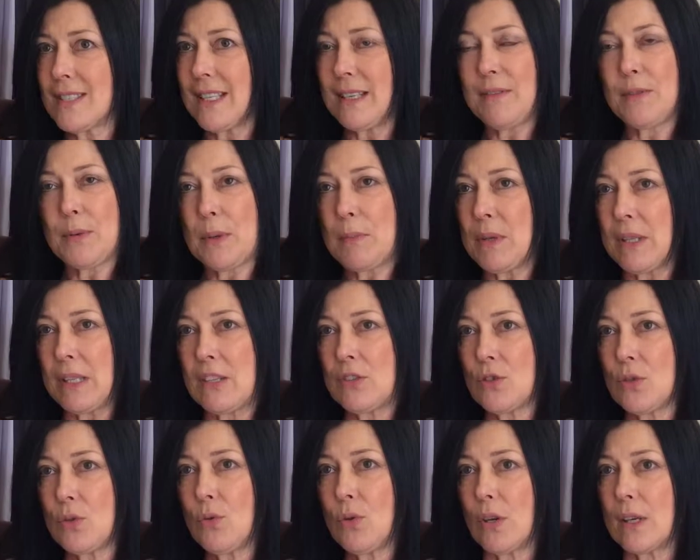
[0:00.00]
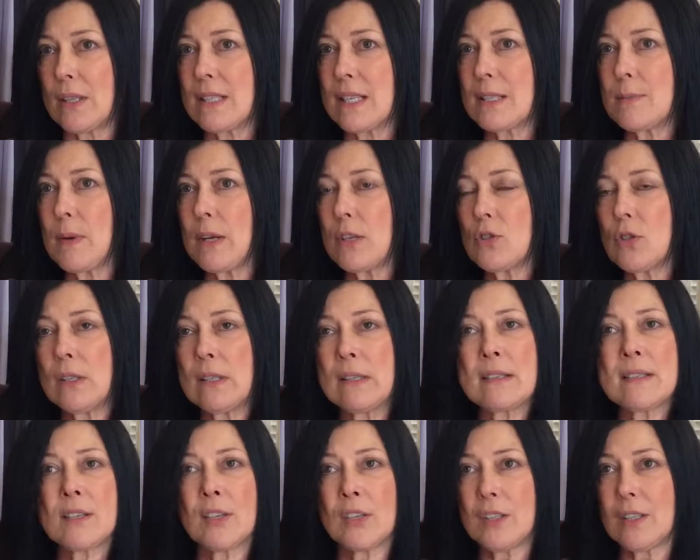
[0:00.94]
see women in shorts, especially in a
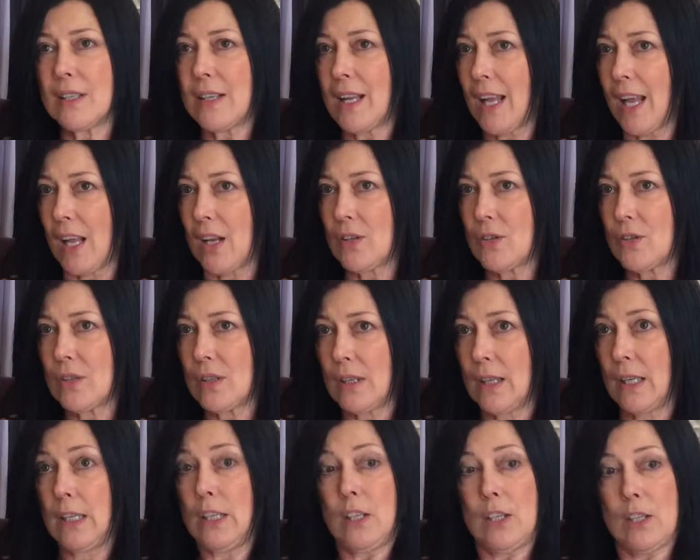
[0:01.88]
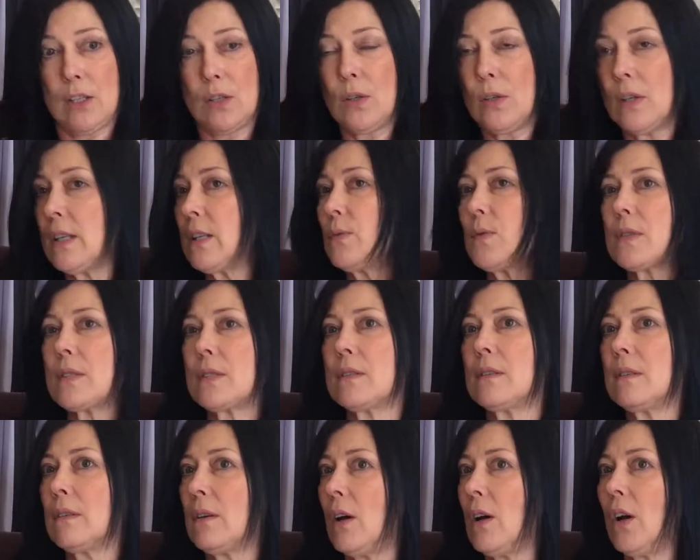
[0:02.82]
certain age. Here, it was
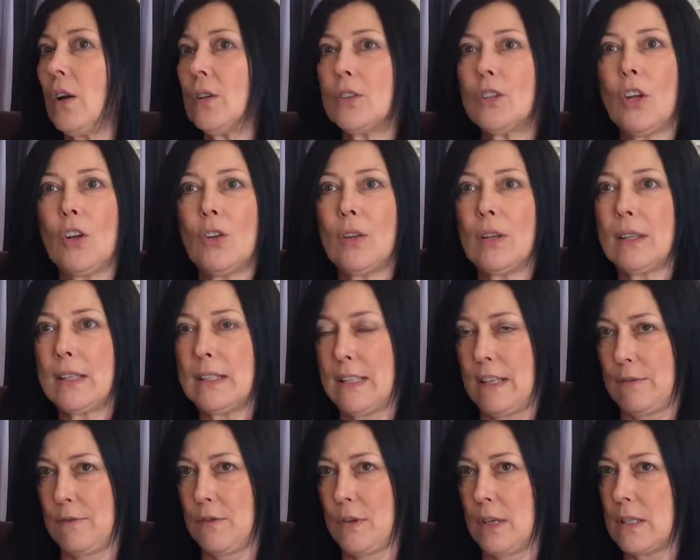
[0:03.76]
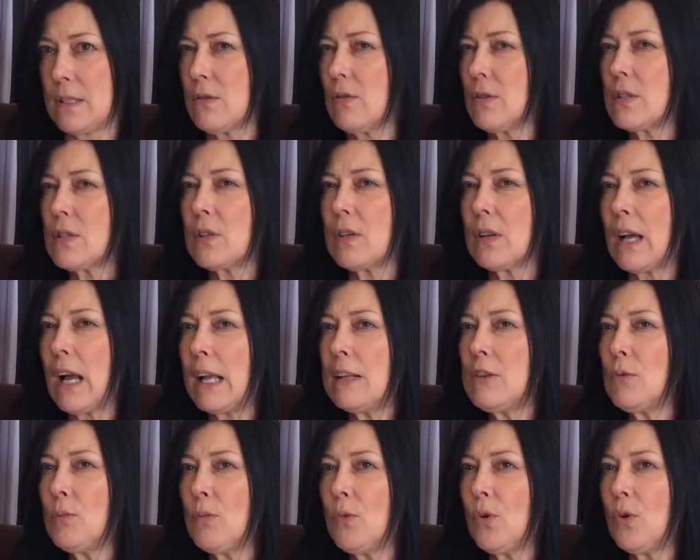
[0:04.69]
totally different. So it's kind
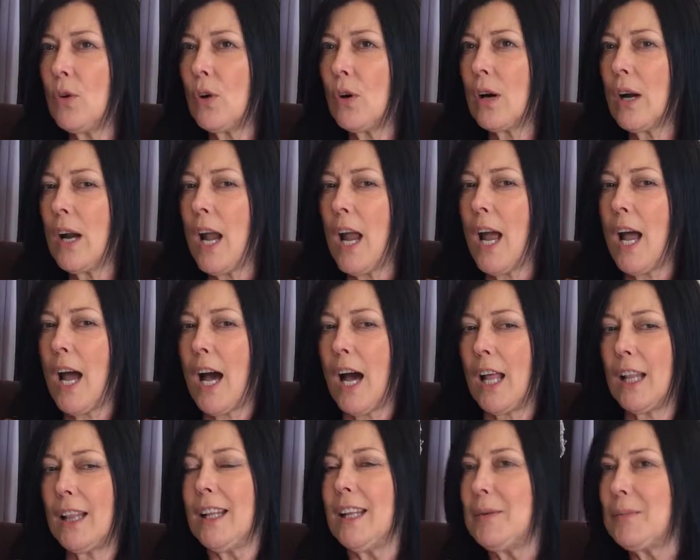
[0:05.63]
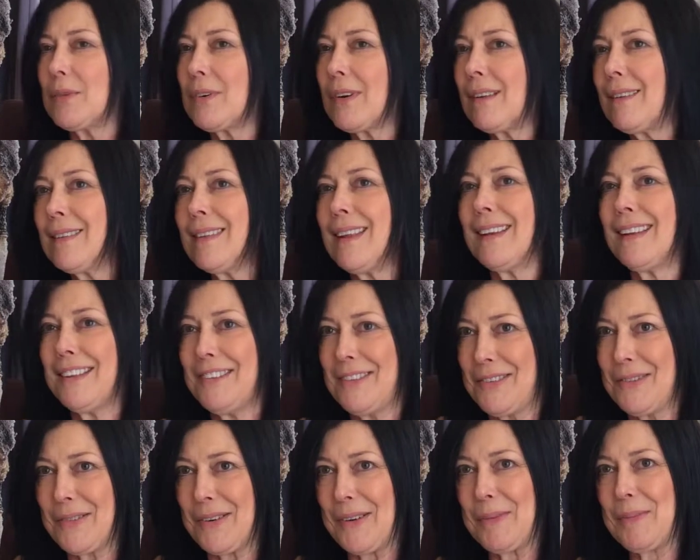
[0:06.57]
of more liberal than in
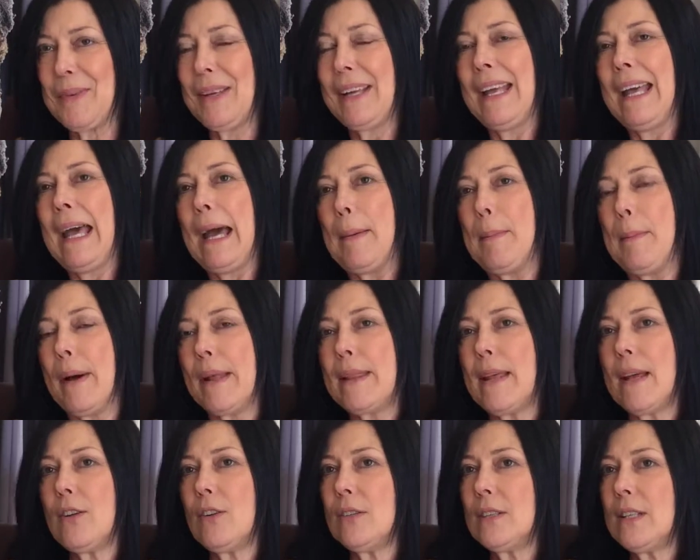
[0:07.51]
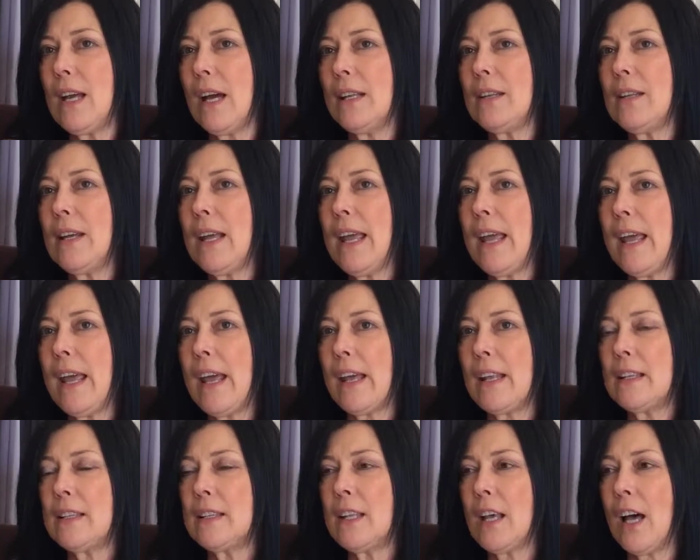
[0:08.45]
Europe. But then on the other
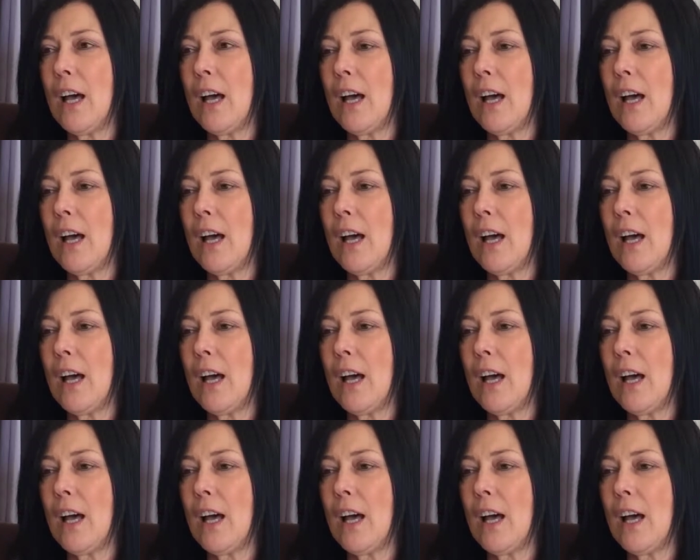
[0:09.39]
hand,